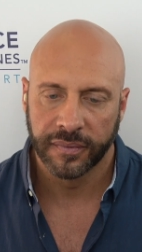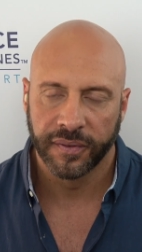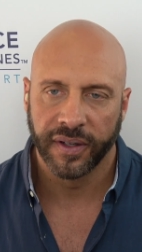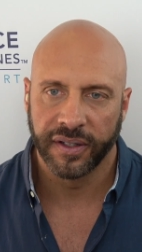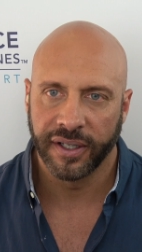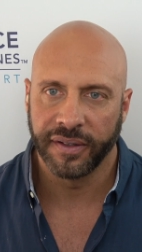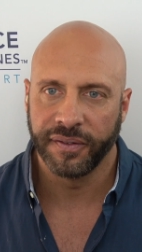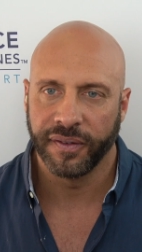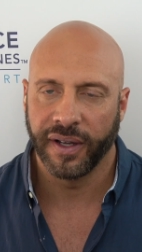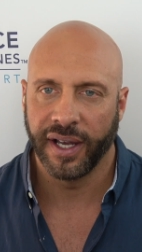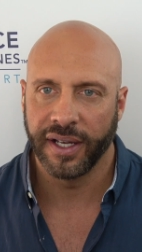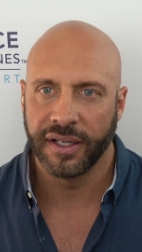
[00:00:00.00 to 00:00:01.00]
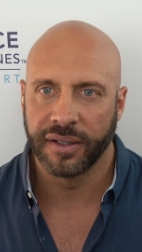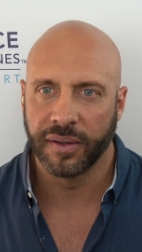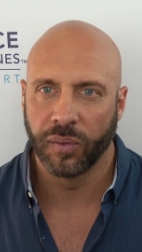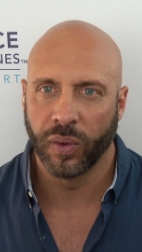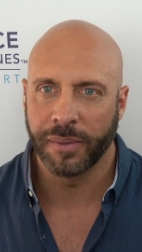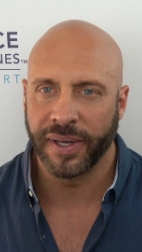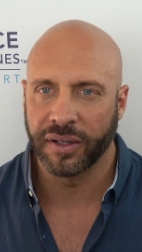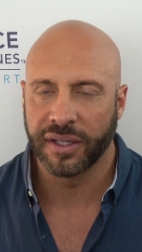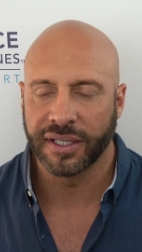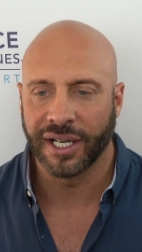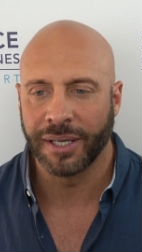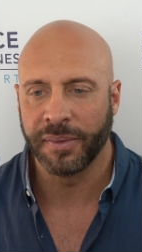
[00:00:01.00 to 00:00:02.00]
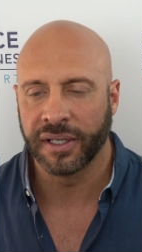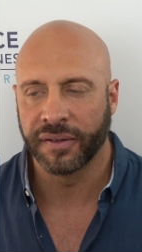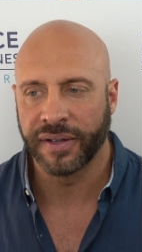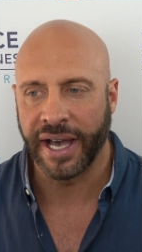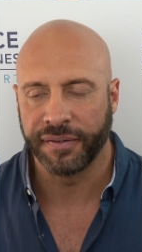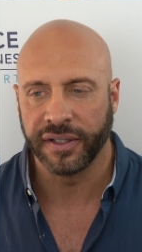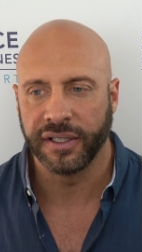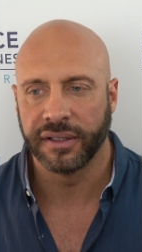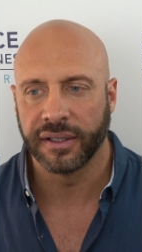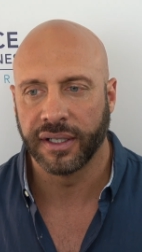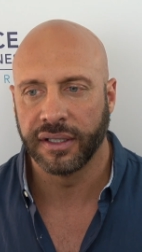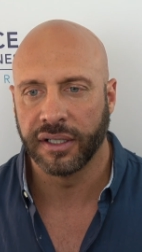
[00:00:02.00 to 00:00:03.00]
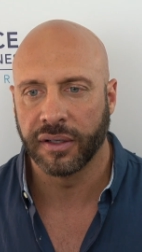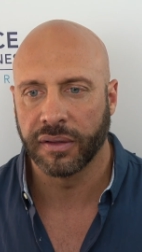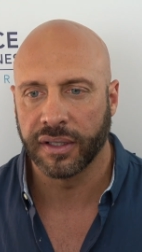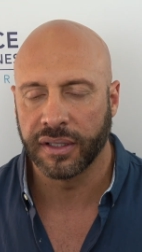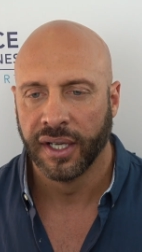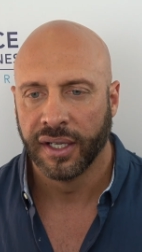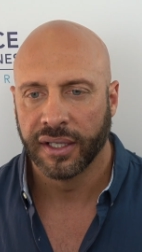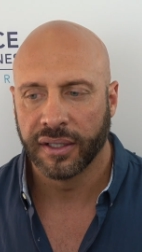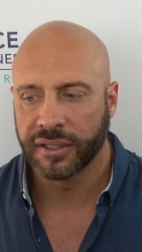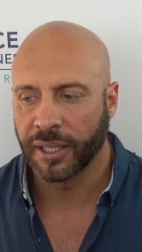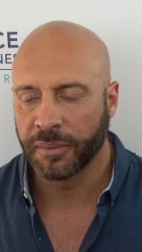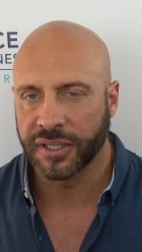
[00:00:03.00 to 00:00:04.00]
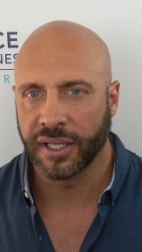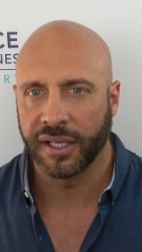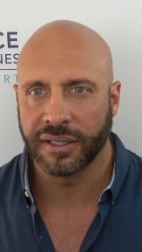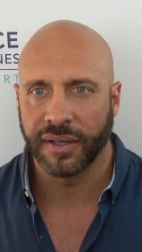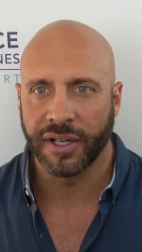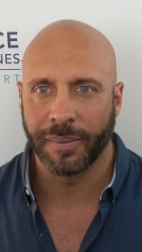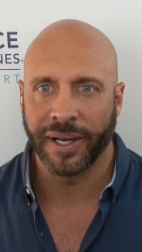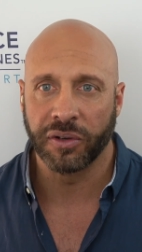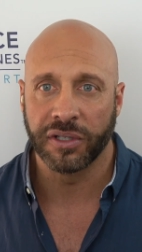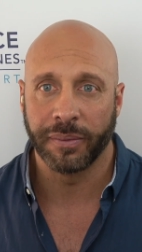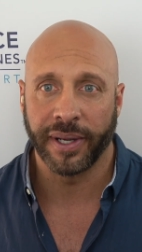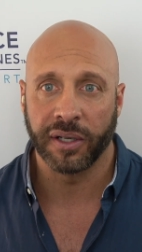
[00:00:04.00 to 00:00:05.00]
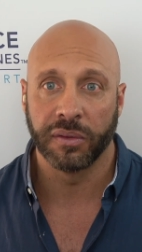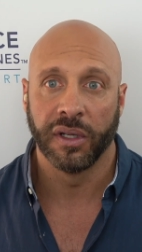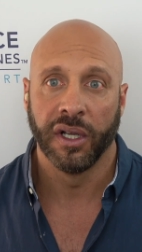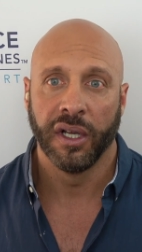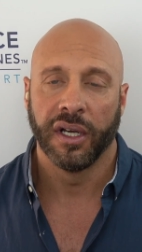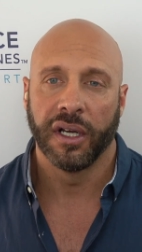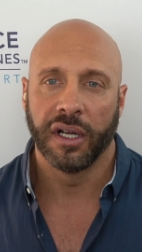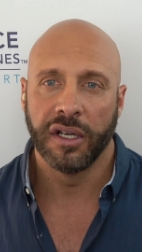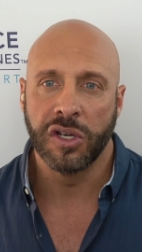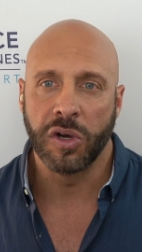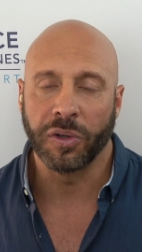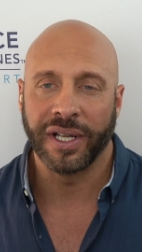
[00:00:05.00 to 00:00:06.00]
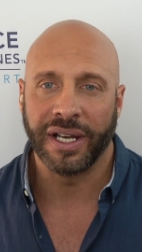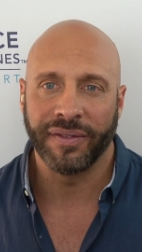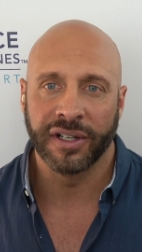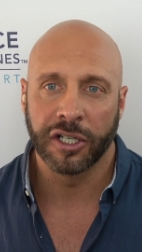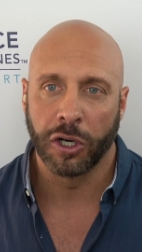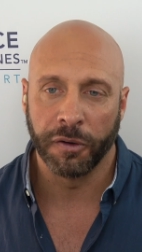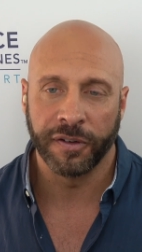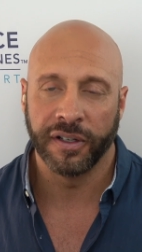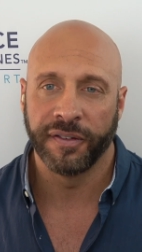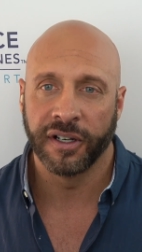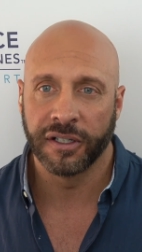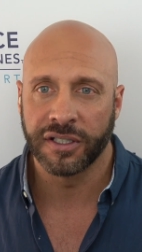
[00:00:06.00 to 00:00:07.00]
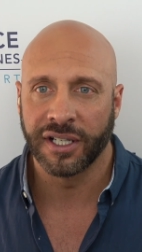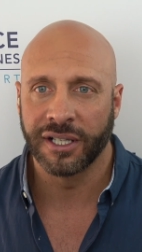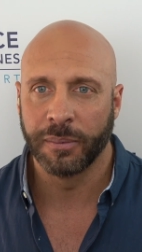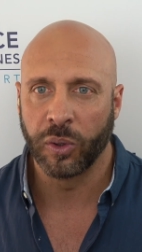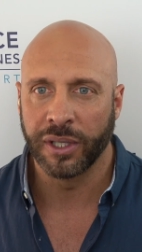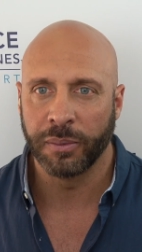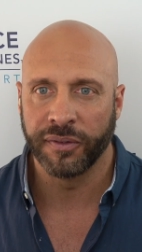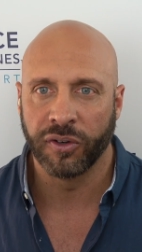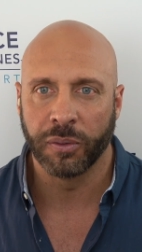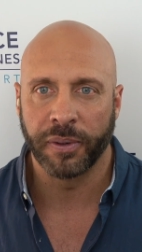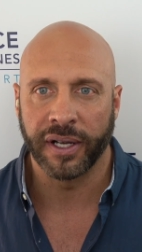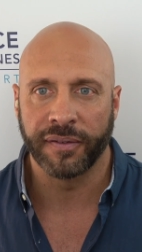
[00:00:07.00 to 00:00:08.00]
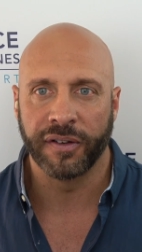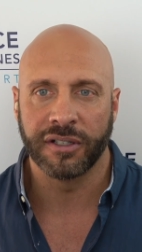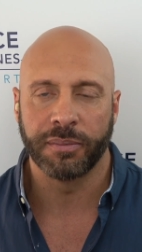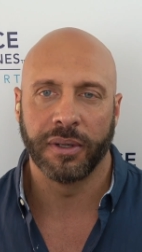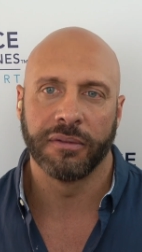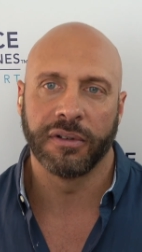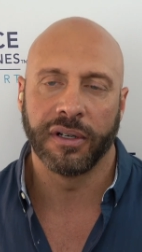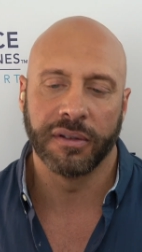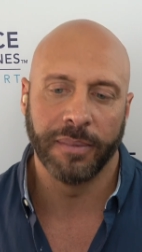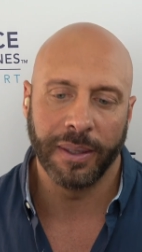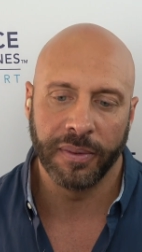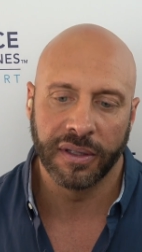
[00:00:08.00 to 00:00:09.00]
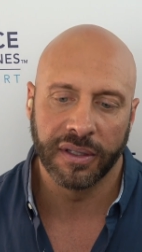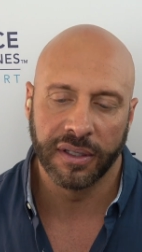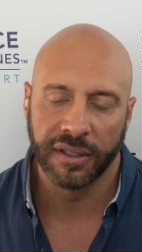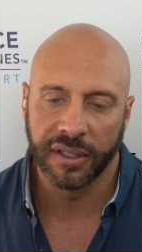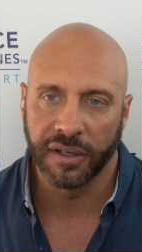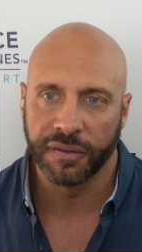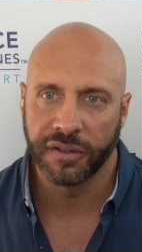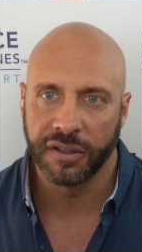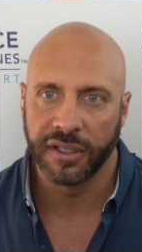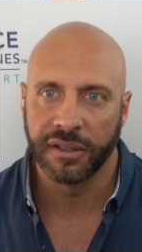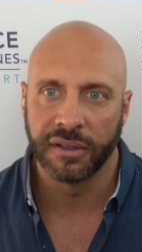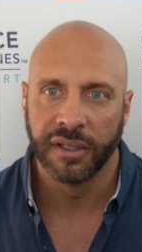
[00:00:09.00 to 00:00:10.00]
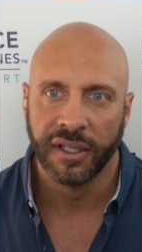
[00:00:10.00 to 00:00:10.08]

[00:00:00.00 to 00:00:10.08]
Fair enough. And what about the timing of caffeine? I know that some studies have come out about uh, not having a coffee first thing in the morning before breakfast, but rather maybe in the in the afternoon.